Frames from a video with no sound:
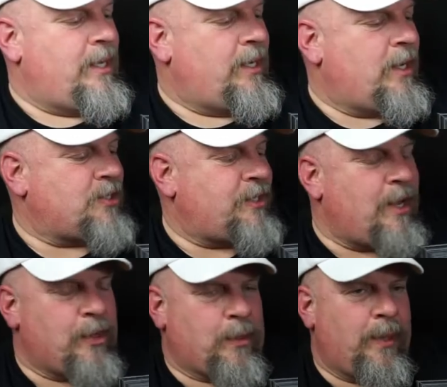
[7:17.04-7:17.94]
Here's
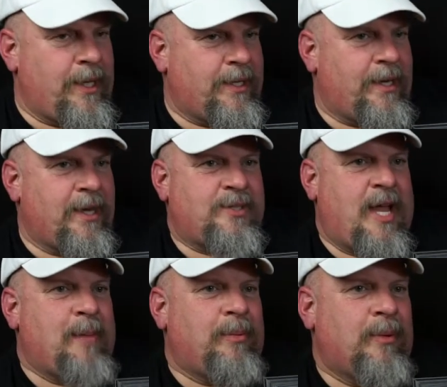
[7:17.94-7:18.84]
another really good
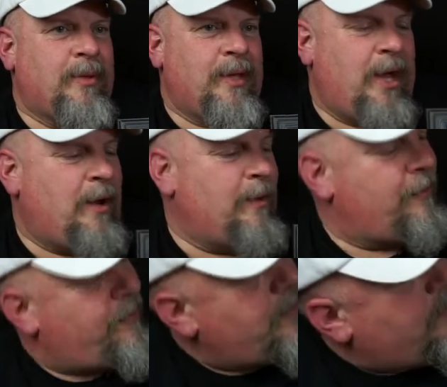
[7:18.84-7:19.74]
example
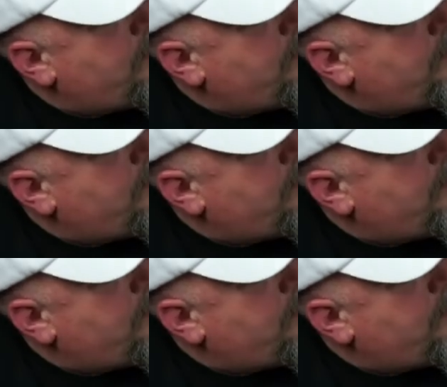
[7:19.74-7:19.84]
of